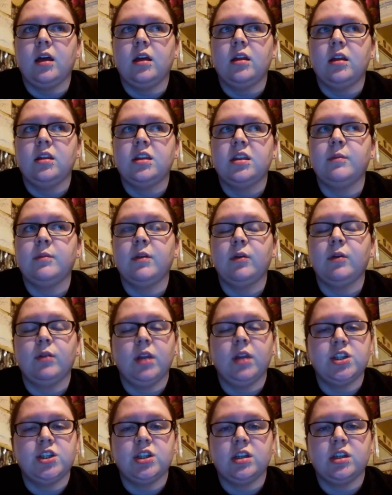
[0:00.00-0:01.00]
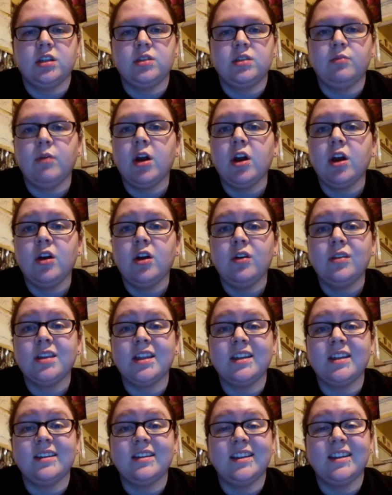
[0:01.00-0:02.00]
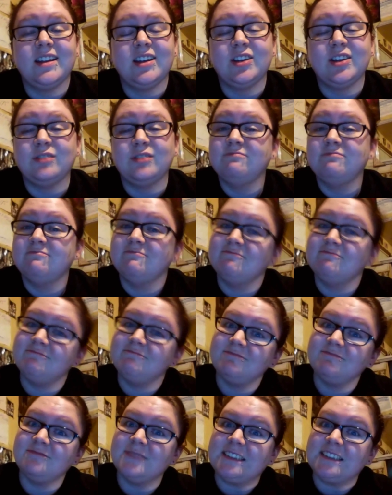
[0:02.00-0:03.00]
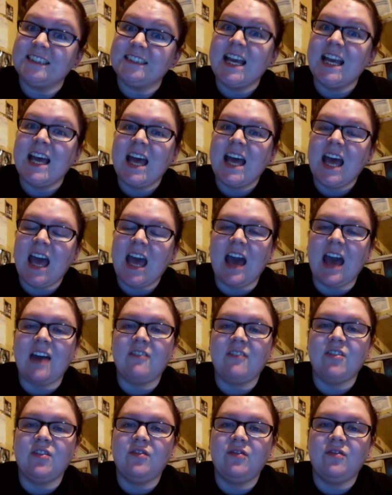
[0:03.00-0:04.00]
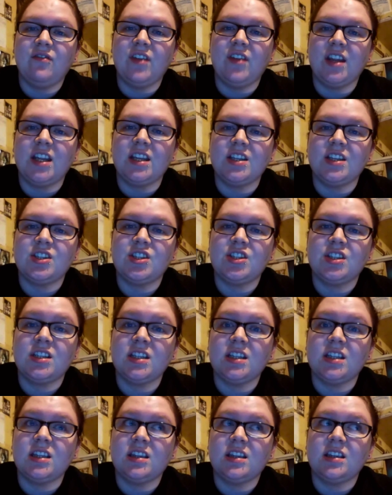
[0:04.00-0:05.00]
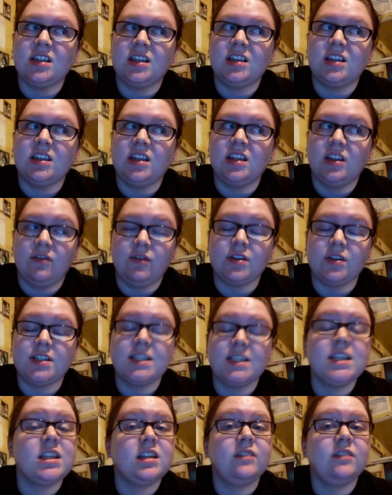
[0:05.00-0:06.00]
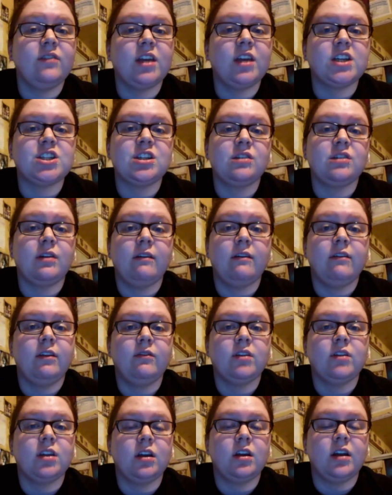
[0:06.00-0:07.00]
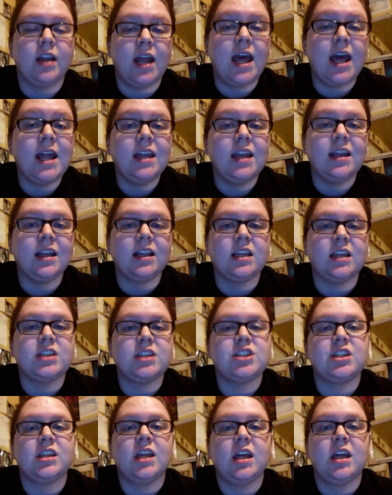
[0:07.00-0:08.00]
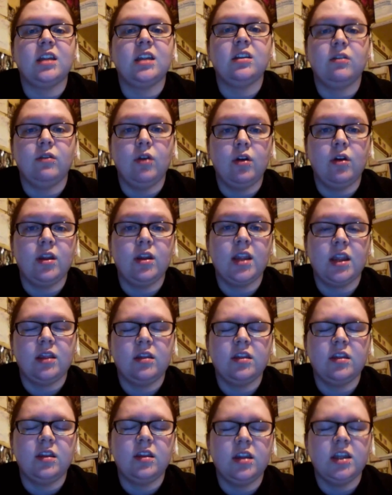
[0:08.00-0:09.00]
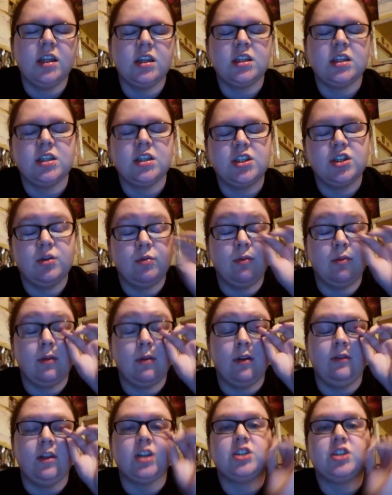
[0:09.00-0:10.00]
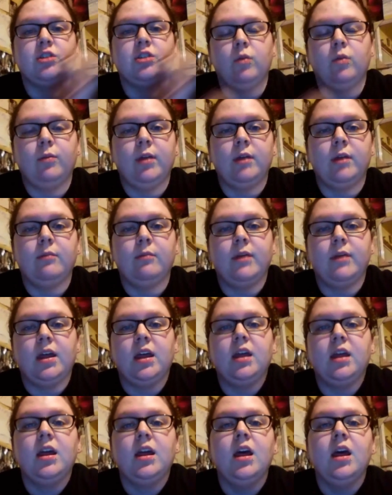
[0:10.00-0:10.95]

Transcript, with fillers: Same thing with Legends of Tomorrow, since, you know, haven't finished the first season of Legends, so I haven't even started editing Legends yet, so the Season 2 premiere of Legends will be a bit.